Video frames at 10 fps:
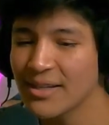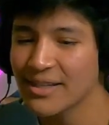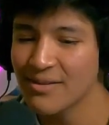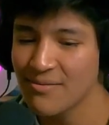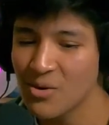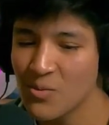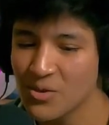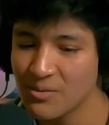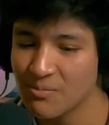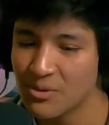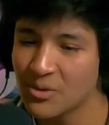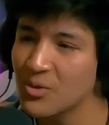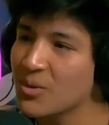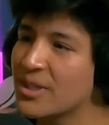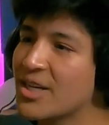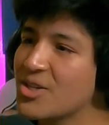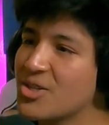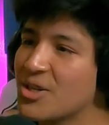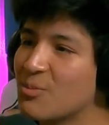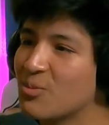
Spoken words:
like they've almost built a relationship